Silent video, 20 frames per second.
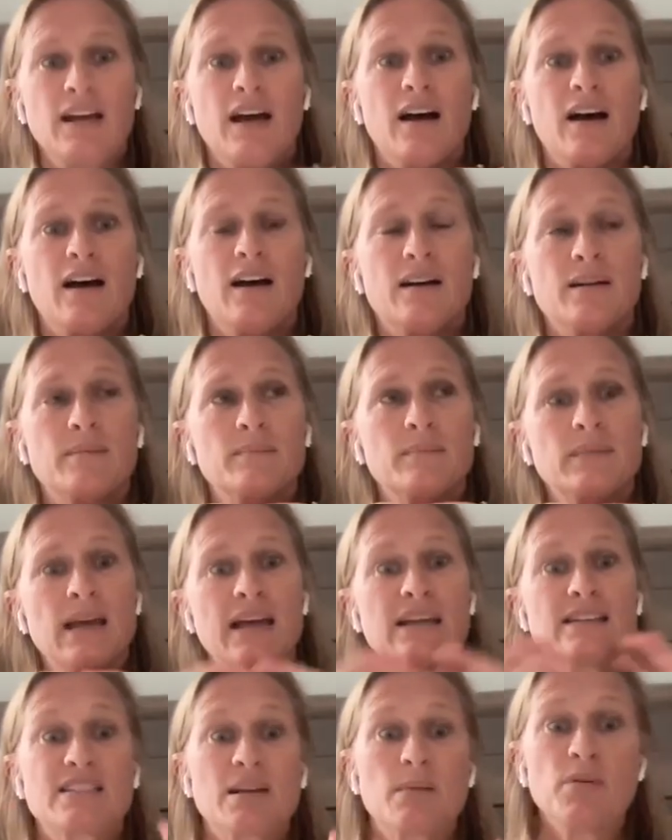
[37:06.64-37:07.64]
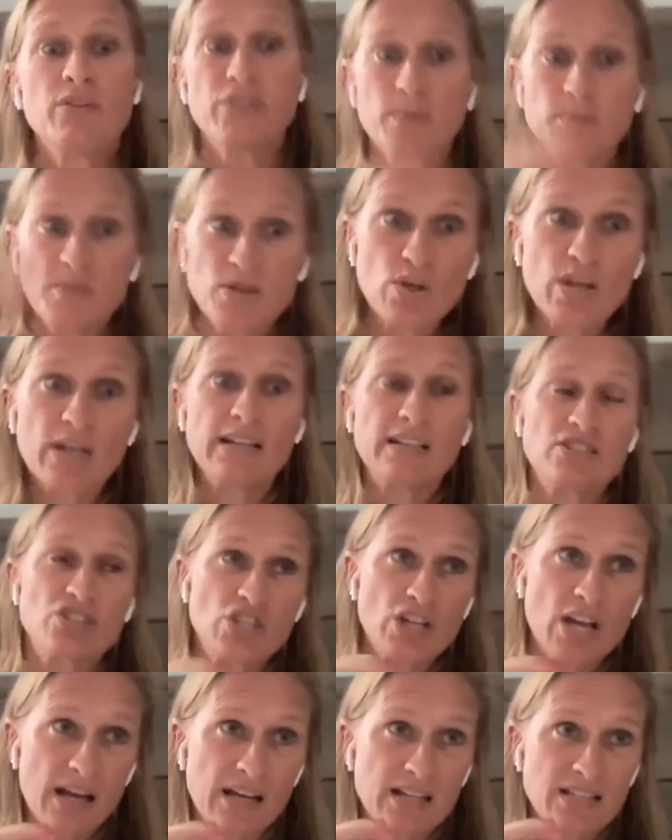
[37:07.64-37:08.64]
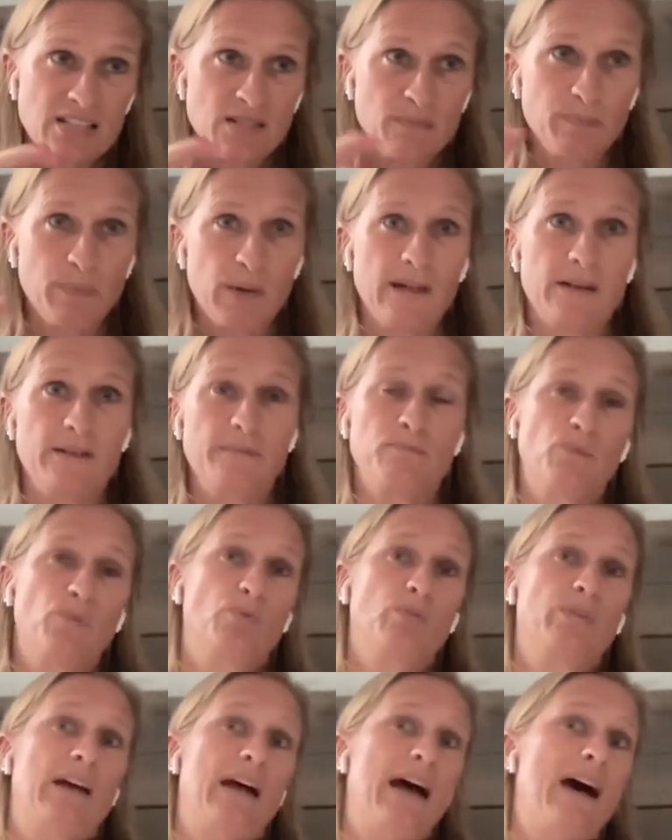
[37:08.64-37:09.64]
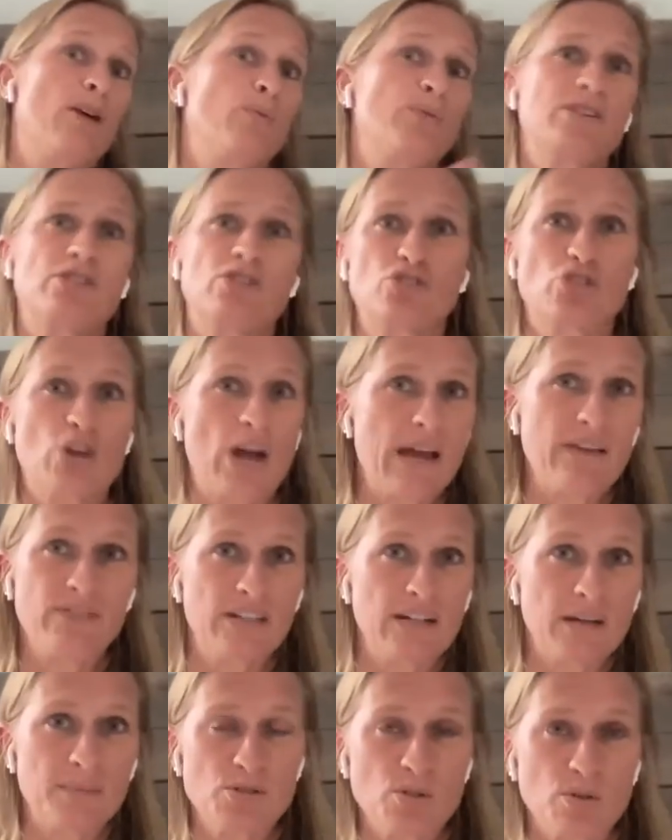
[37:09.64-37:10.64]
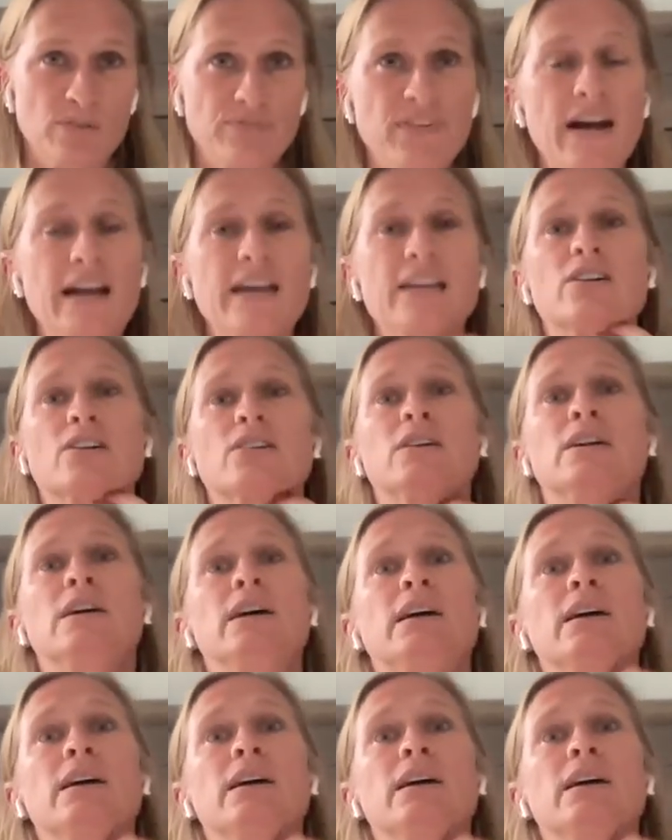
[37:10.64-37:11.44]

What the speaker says: And some of them you can adjust, but how when you're driving up to a fire